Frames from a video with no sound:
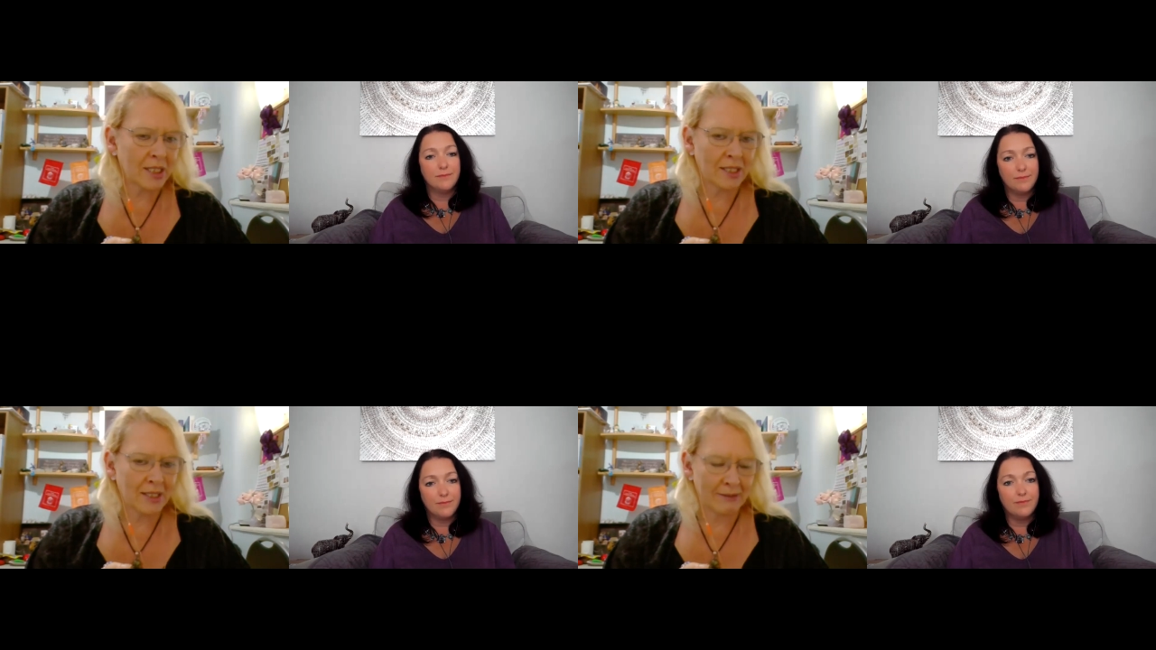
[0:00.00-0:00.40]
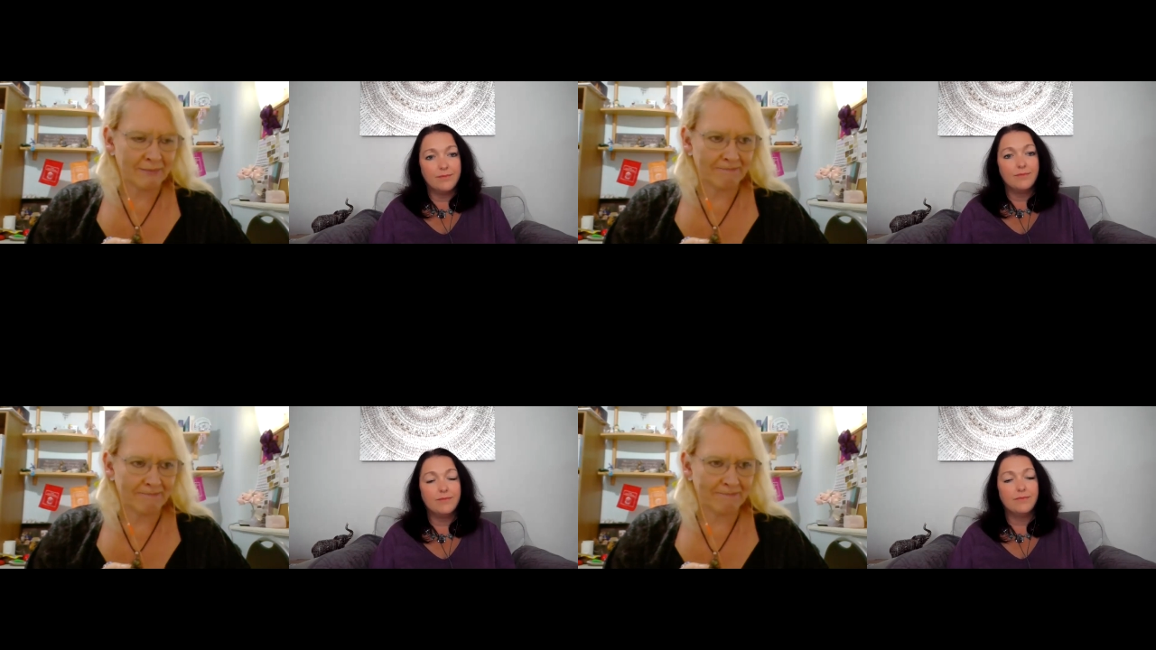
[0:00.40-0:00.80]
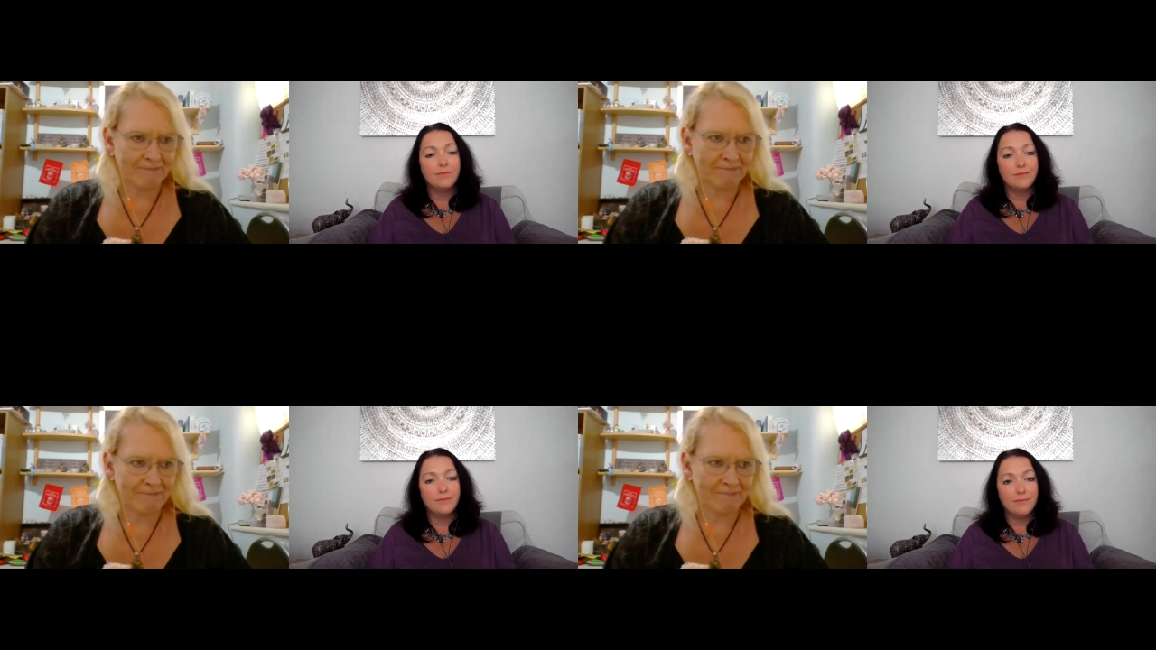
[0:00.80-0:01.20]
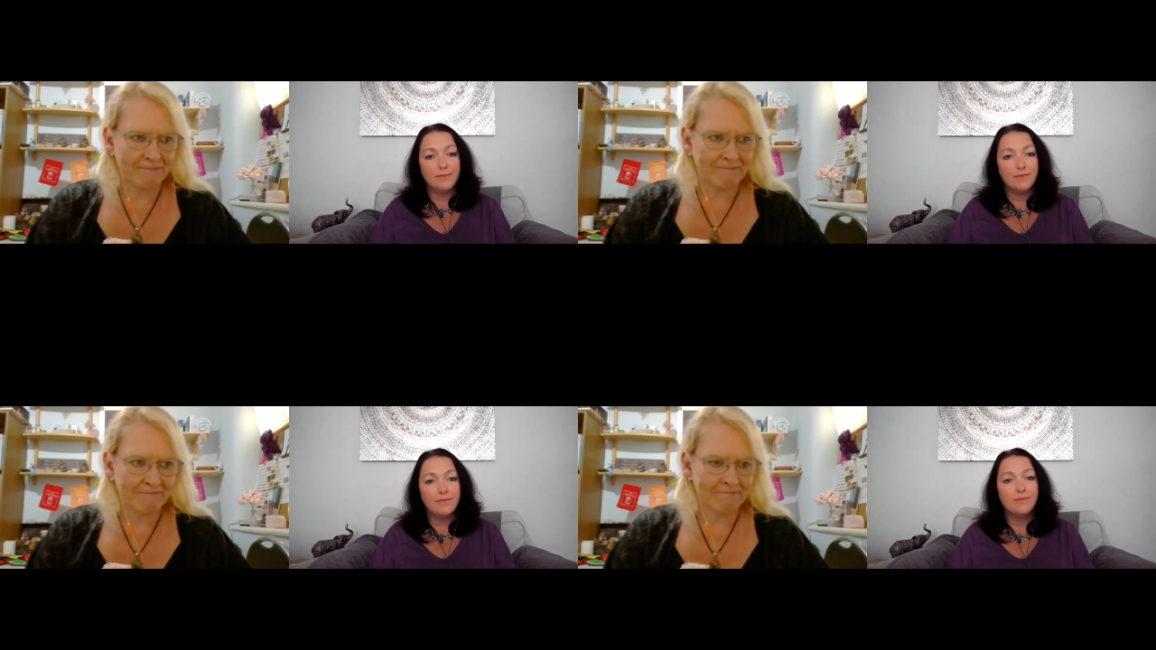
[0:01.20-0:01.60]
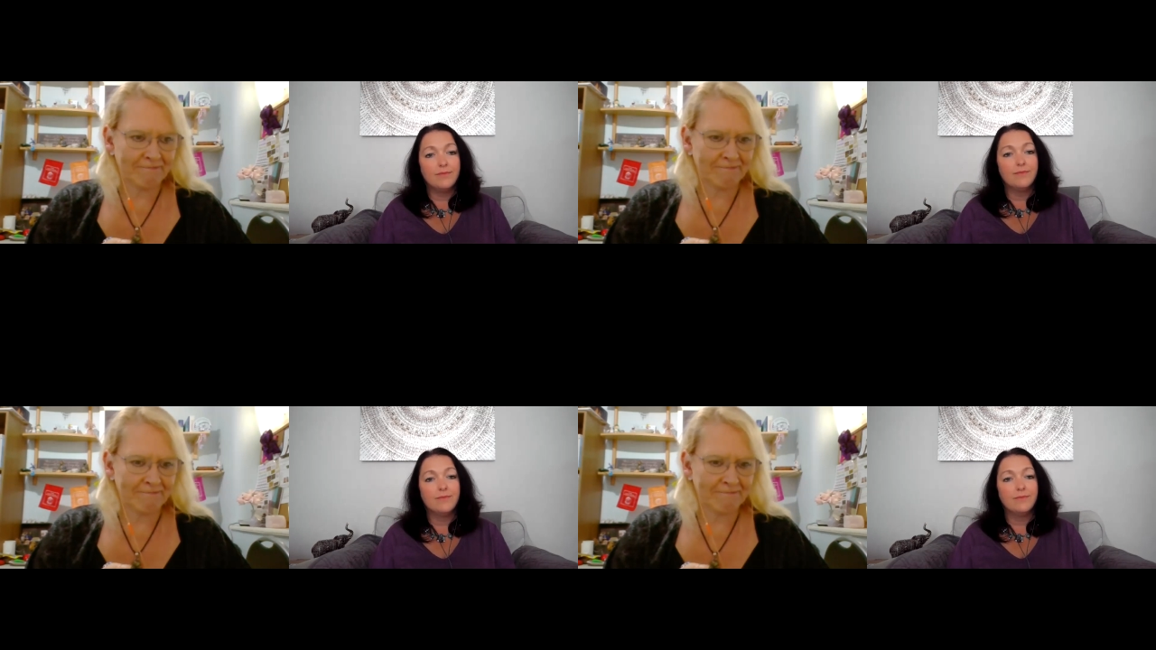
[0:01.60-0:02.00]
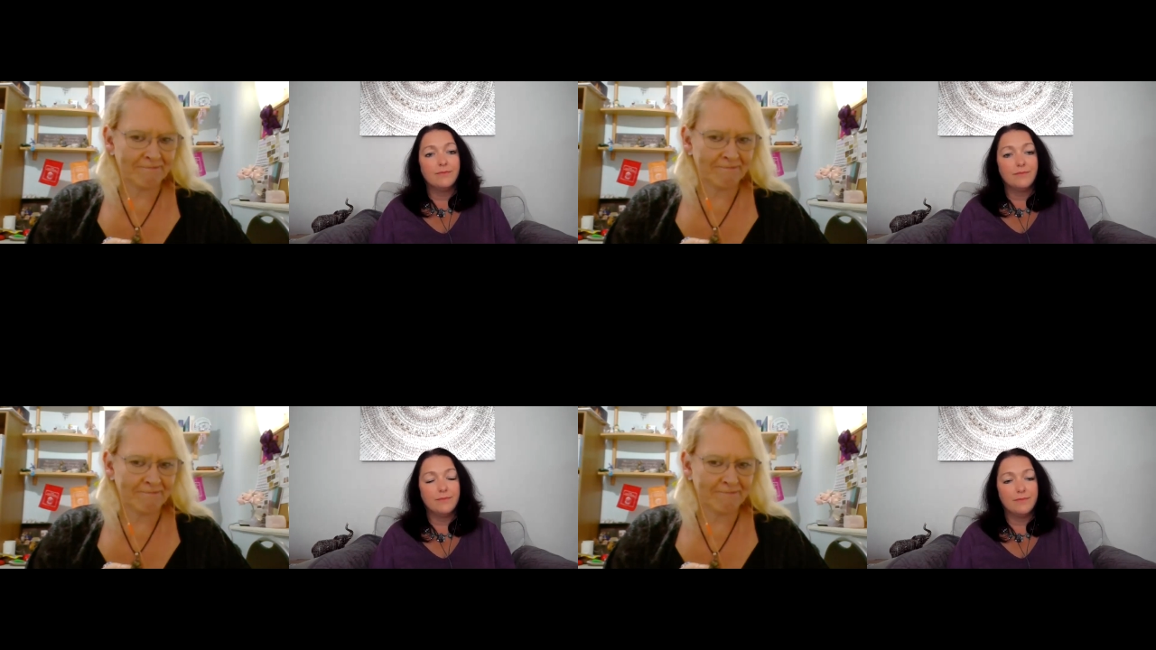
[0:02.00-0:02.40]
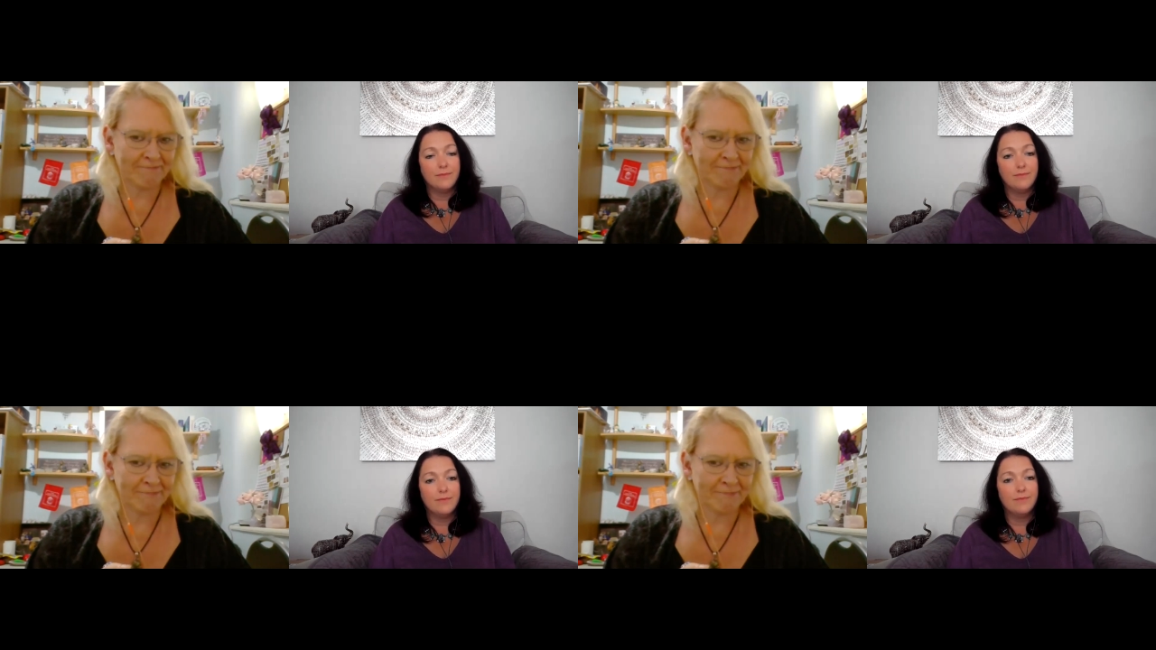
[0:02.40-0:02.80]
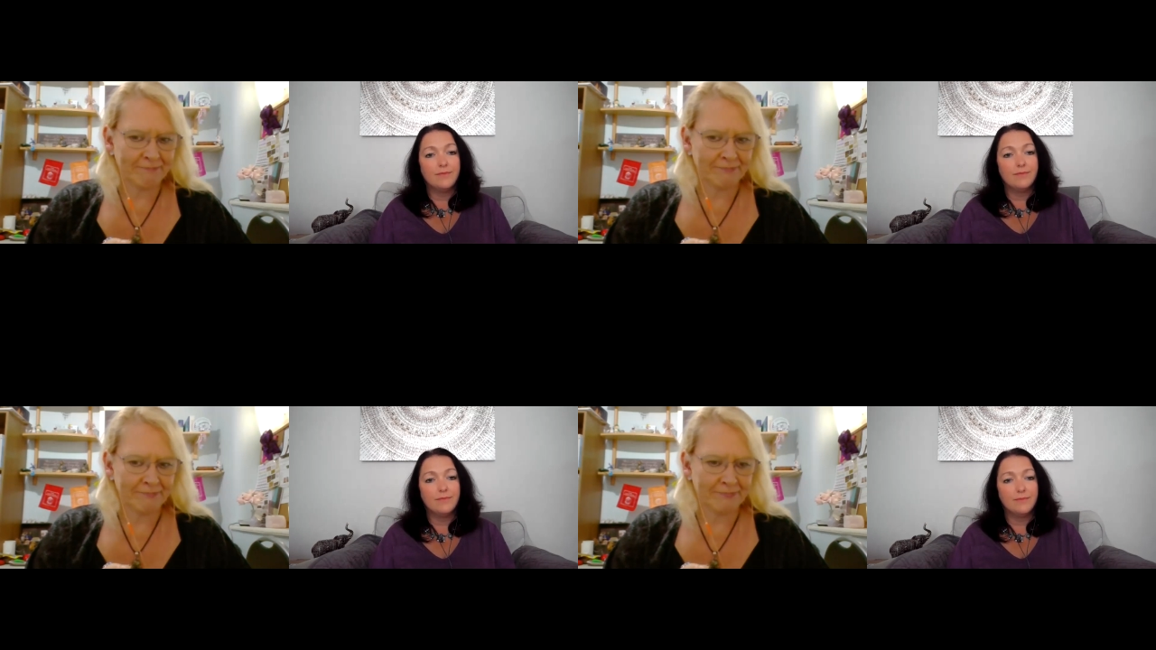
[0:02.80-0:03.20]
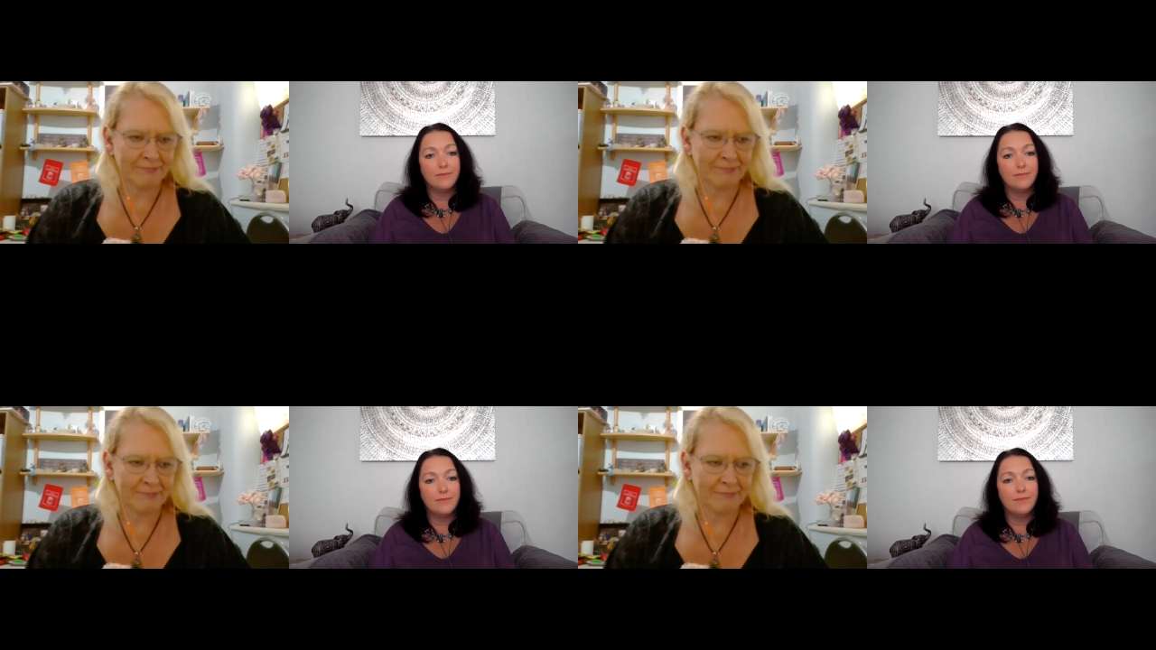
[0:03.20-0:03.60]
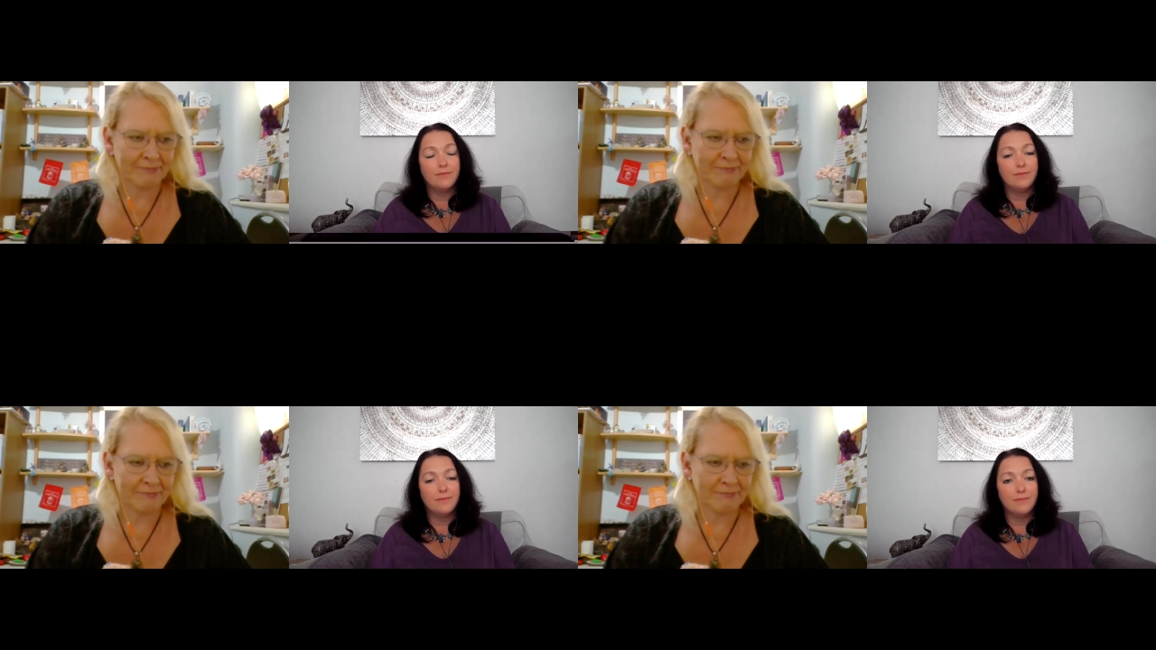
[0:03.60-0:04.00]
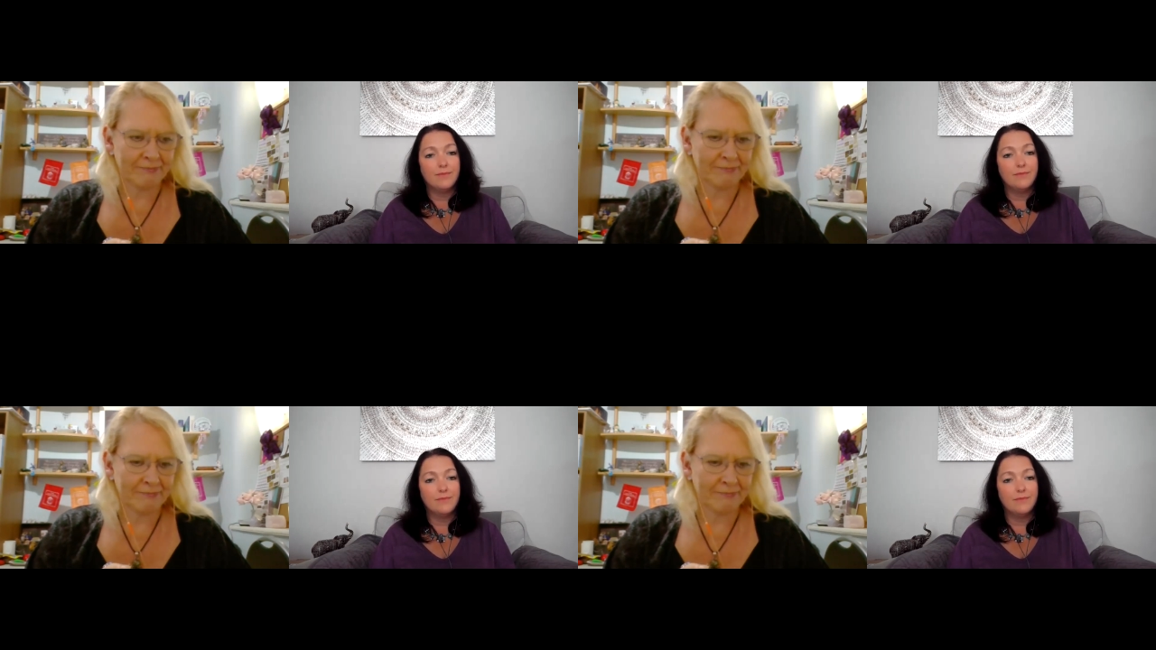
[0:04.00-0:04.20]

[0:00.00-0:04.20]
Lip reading: Nothing is said.